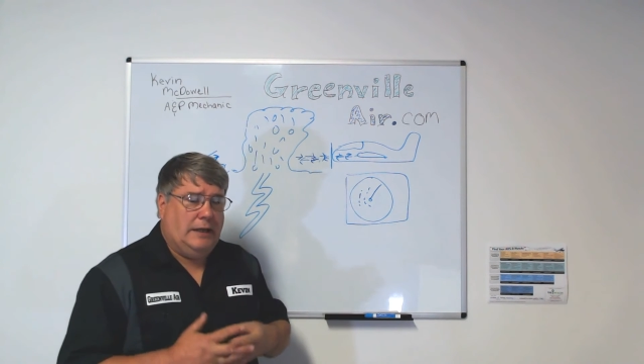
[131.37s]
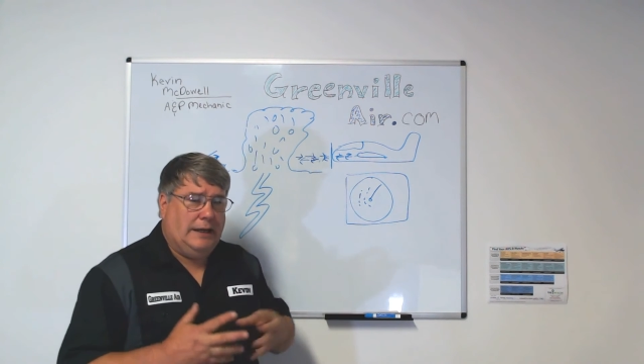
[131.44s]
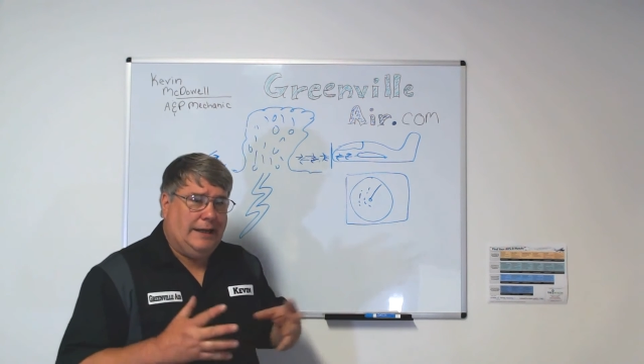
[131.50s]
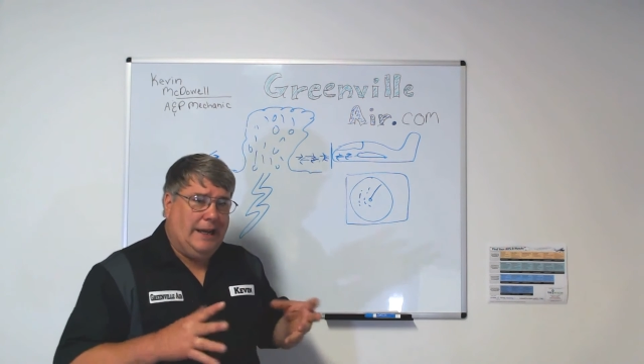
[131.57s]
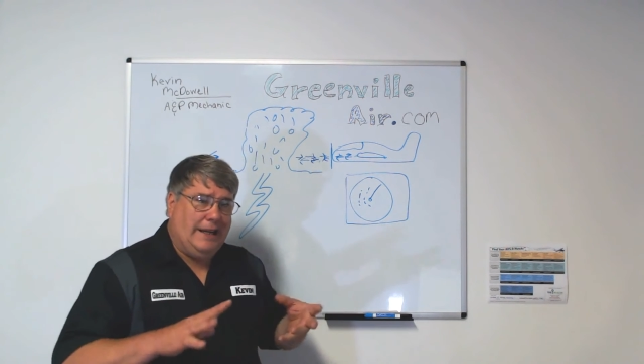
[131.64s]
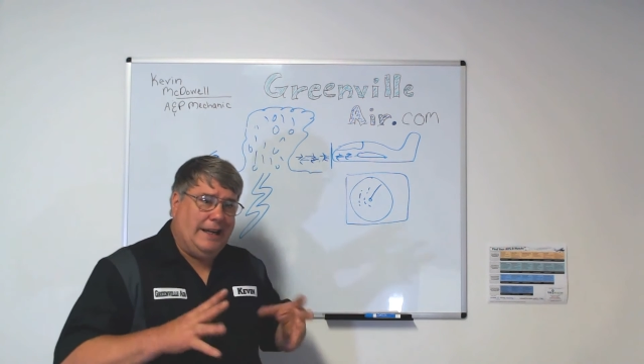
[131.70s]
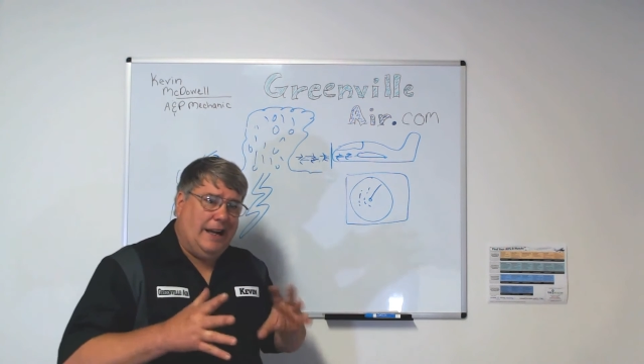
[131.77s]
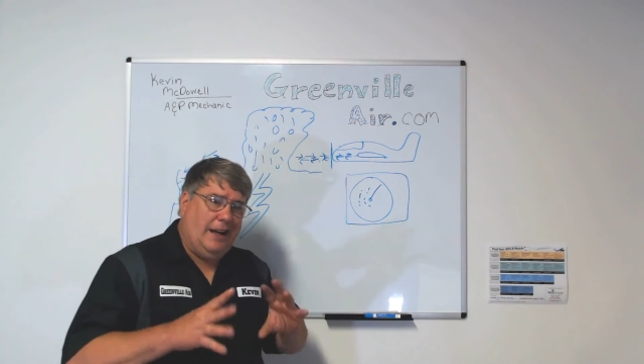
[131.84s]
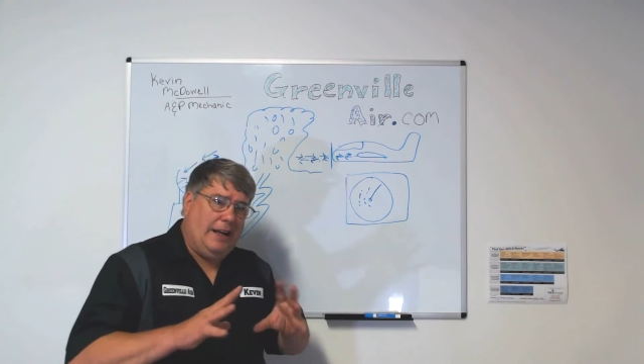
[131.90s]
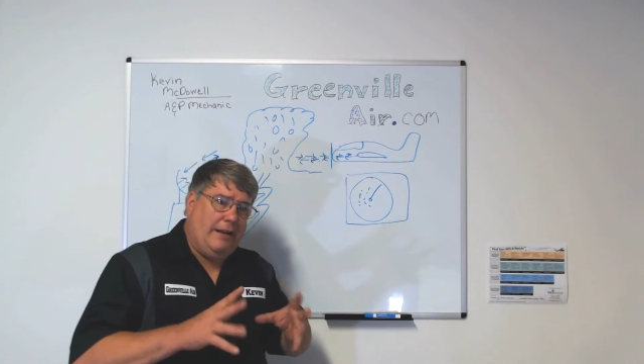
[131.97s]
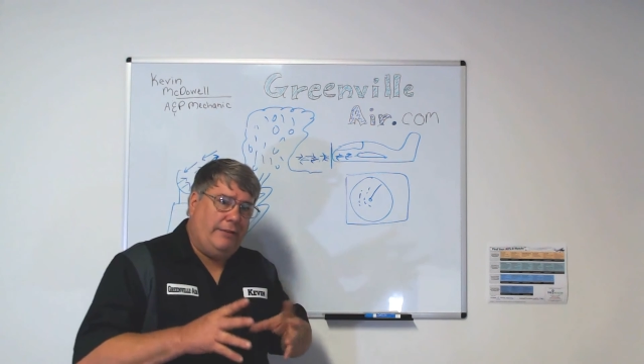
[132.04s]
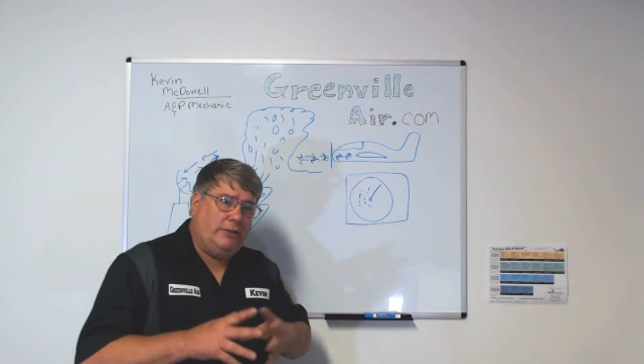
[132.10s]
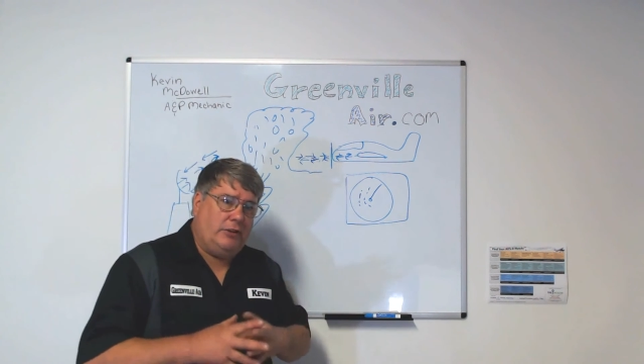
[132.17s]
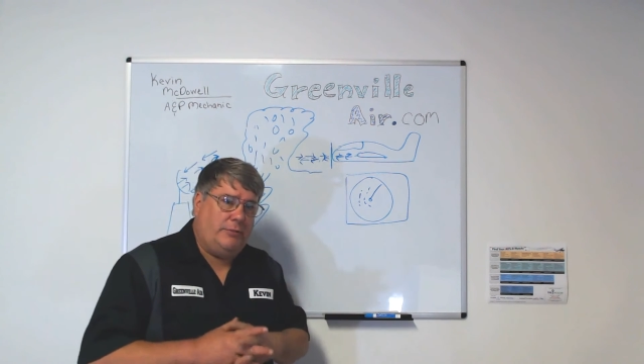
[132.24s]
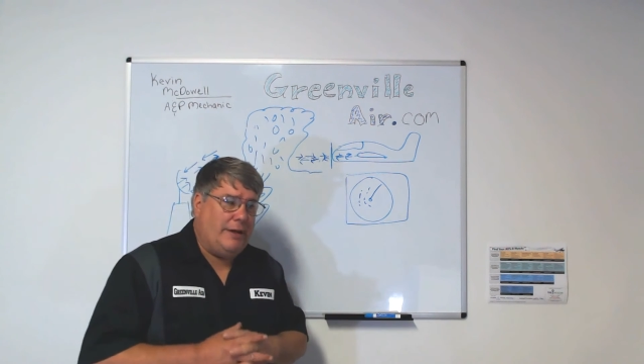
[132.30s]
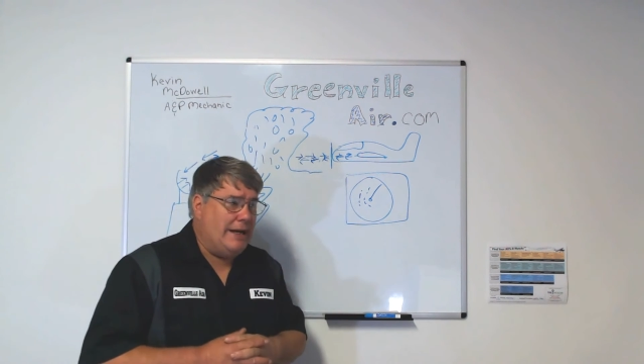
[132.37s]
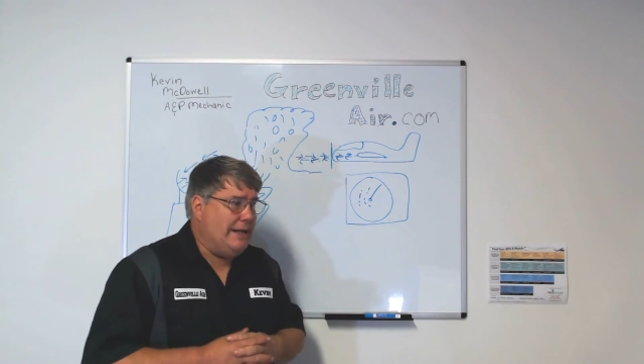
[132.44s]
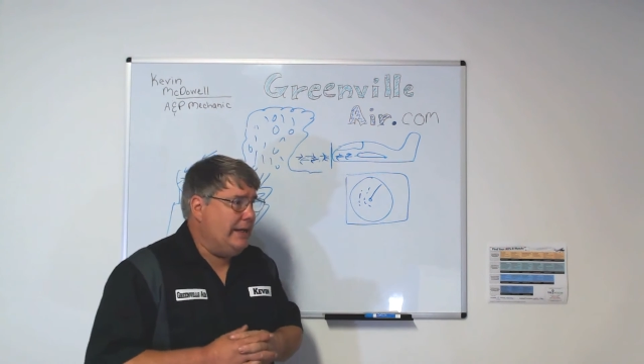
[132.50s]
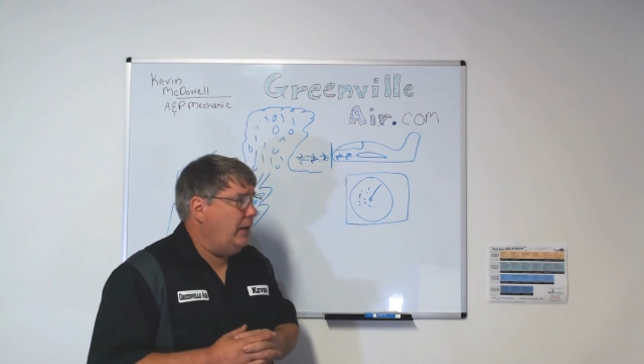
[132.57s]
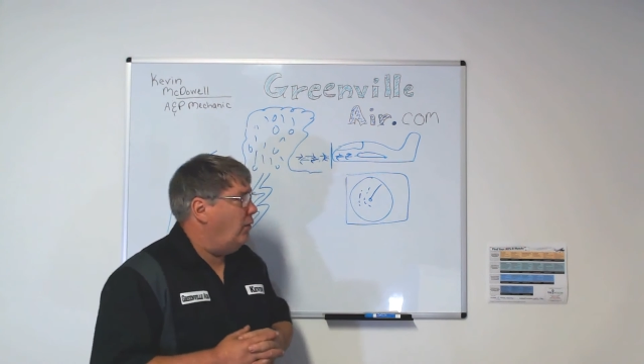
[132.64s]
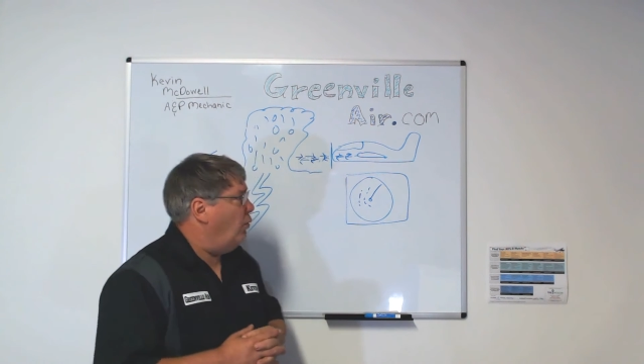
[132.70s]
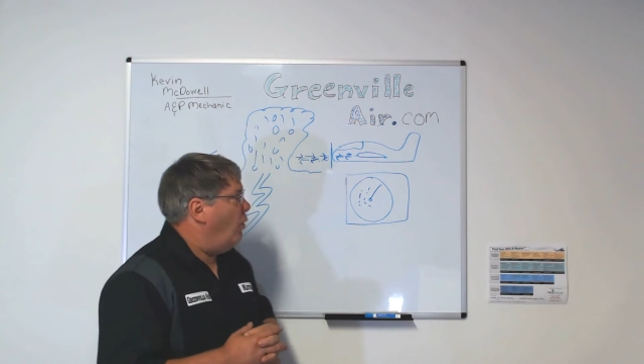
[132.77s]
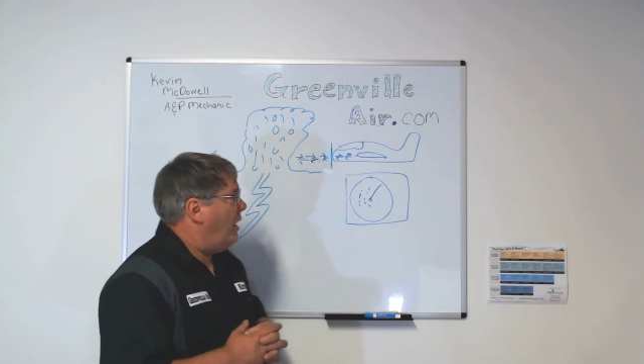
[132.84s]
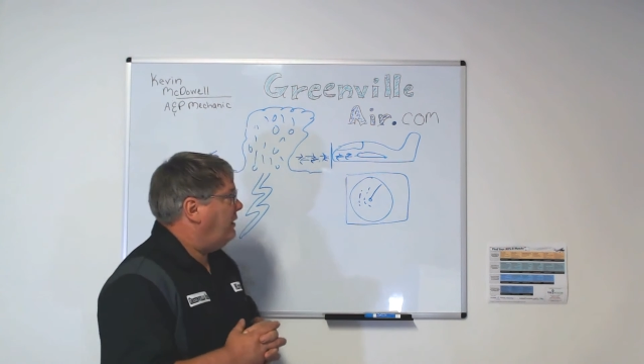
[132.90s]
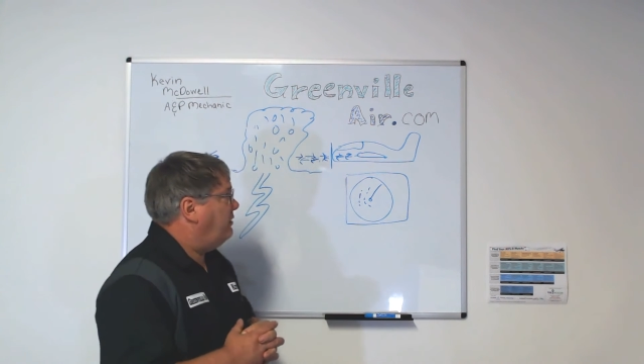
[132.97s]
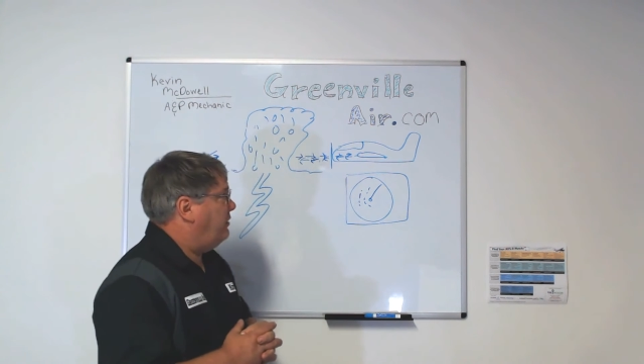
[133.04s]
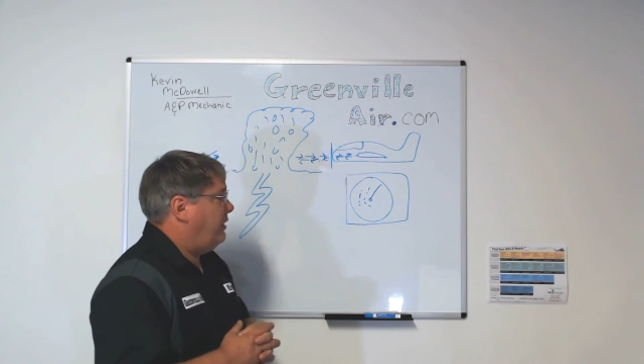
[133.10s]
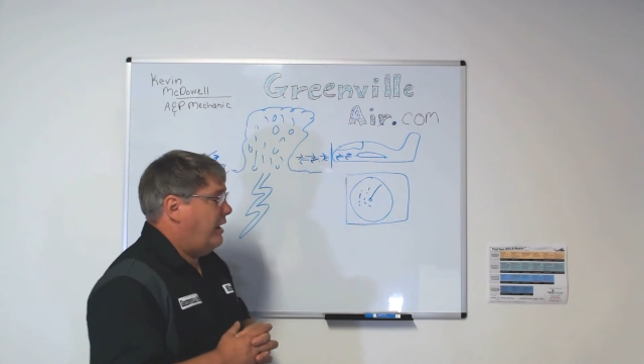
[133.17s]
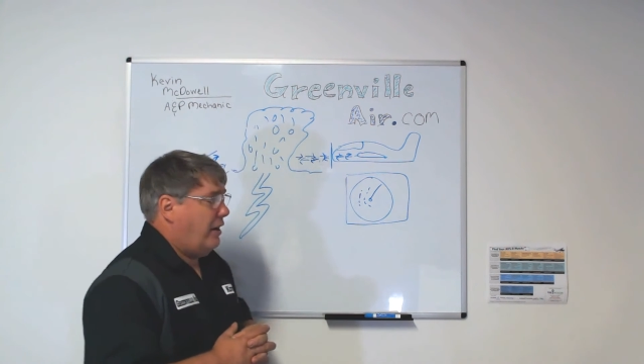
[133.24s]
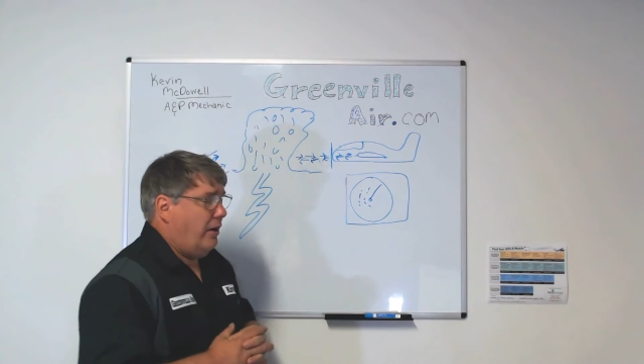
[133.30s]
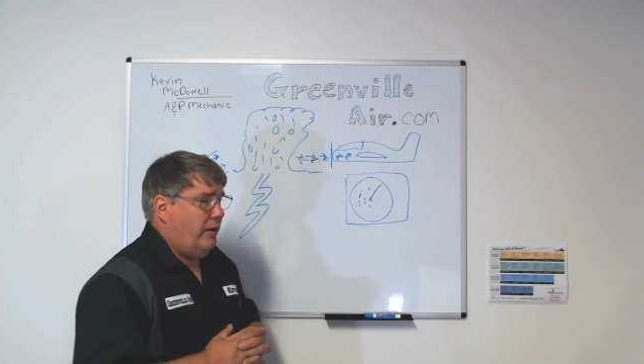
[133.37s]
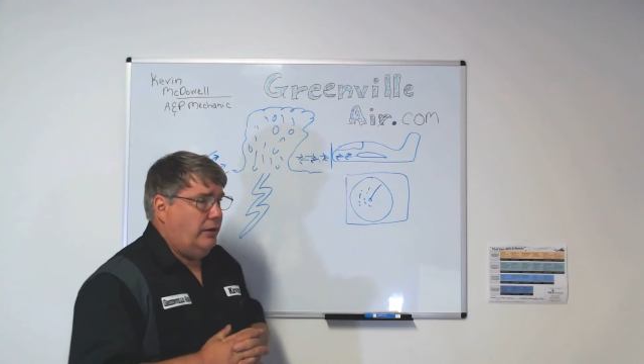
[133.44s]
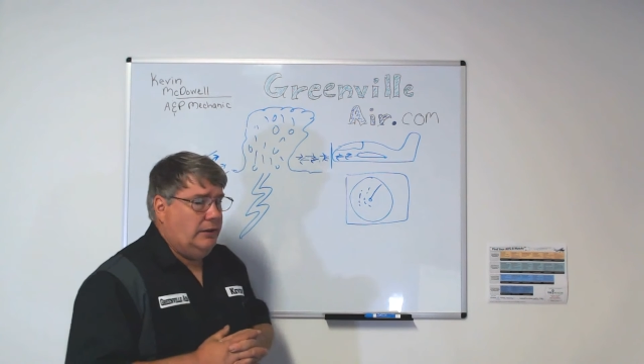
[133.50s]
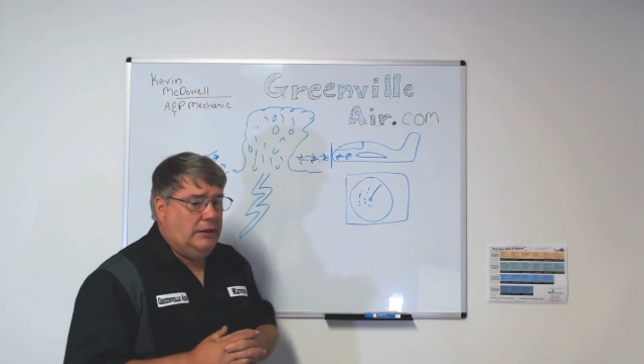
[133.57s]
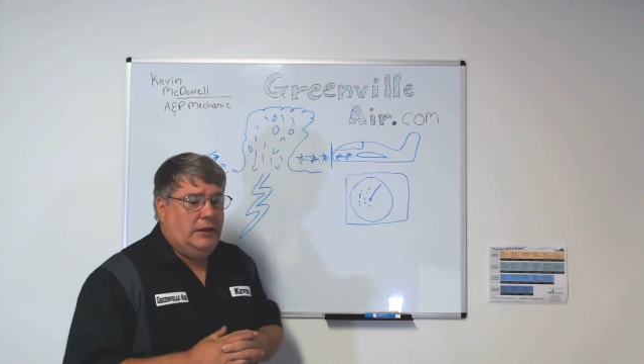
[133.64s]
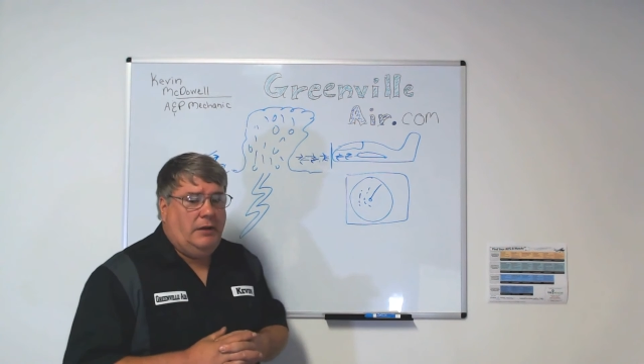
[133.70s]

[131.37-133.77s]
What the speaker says: Again, that'll give you some idea of what's there,